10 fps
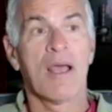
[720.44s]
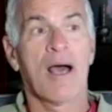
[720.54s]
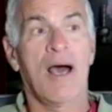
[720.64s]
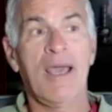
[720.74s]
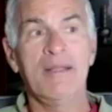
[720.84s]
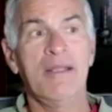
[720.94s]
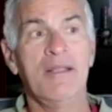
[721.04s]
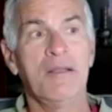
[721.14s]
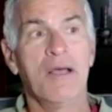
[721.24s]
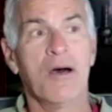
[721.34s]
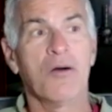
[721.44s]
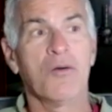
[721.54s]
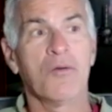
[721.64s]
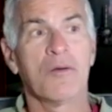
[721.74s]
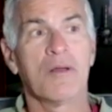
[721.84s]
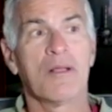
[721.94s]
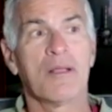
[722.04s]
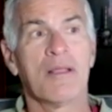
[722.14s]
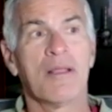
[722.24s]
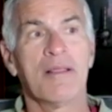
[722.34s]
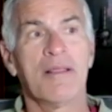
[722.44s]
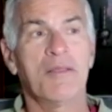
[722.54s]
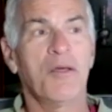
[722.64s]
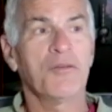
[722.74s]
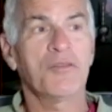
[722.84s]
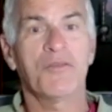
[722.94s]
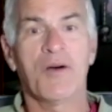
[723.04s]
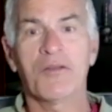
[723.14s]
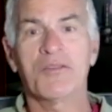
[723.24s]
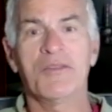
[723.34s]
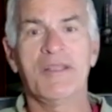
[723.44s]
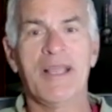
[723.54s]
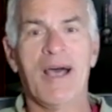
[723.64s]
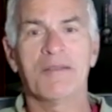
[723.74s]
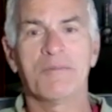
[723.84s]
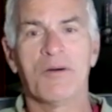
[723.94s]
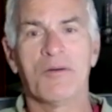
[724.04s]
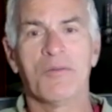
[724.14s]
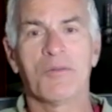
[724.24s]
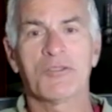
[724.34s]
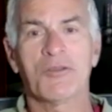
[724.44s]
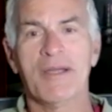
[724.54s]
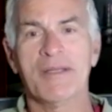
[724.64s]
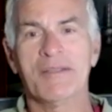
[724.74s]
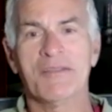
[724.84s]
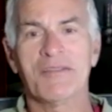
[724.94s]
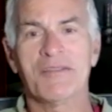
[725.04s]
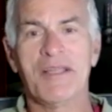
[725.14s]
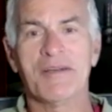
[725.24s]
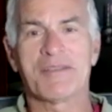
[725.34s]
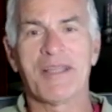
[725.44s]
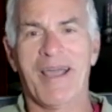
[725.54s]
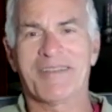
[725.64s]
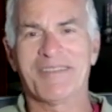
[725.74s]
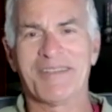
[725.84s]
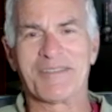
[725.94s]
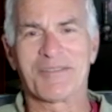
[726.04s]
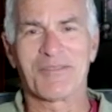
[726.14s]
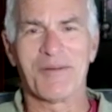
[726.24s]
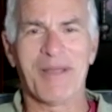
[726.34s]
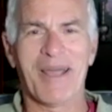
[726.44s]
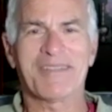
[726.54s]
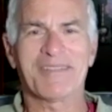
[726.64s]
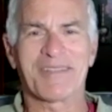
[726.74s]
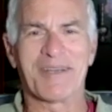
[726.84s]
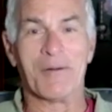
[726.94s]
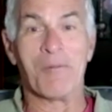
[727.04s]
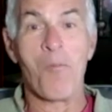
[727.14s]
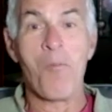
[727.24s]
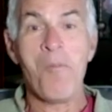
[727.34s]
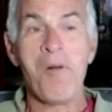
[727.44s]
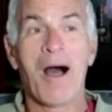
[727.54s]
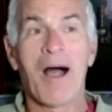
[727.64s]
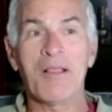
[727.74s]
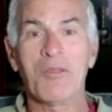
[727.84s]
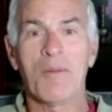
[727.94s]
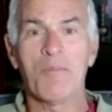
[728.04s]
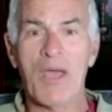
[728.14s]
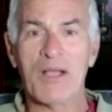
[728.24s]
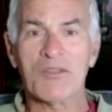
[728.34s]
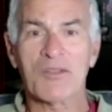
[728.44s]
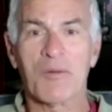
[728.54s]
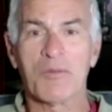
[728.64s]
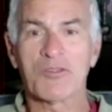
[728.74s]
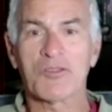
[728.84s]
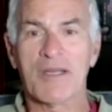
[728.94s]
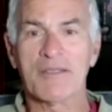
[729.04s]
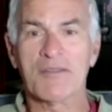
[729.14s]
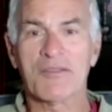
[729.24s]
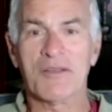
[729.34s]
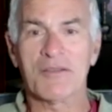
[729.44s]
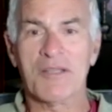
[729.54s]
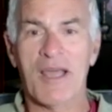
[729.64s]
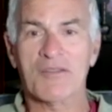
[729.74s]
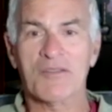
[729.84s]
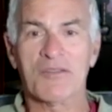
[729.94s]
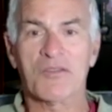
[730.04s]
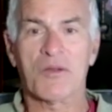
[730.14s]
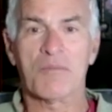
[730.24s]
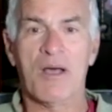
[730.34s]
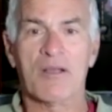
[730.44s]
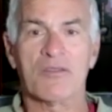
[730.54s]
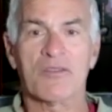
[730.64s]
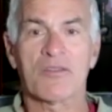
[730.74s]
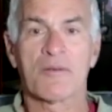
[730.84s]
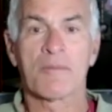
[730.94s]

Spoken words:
I didn't know that those folks in the Alamo were trying to steal Texas from Mexico. I thought Mexico was trying to steal Texas from us.